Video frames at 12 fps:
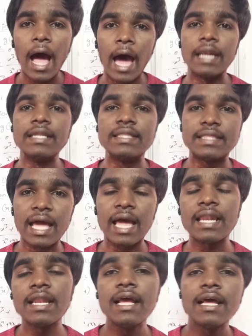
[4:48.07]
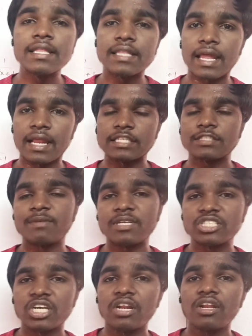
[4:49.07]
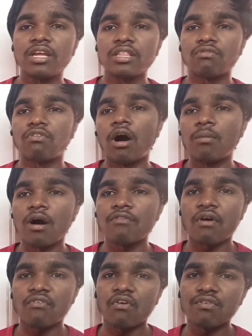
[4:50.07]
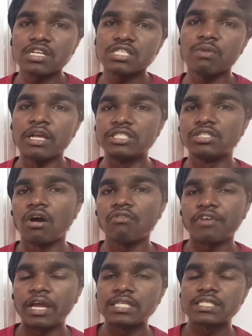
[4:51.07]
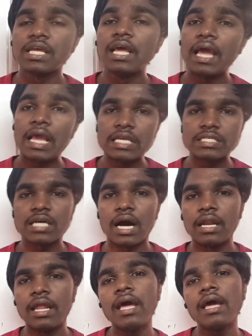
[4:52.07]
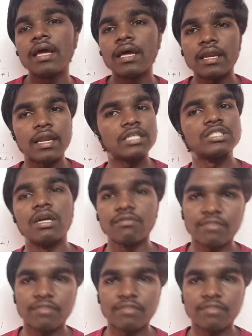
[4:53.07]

and then an expression in the form of f of x by g of x is called a rational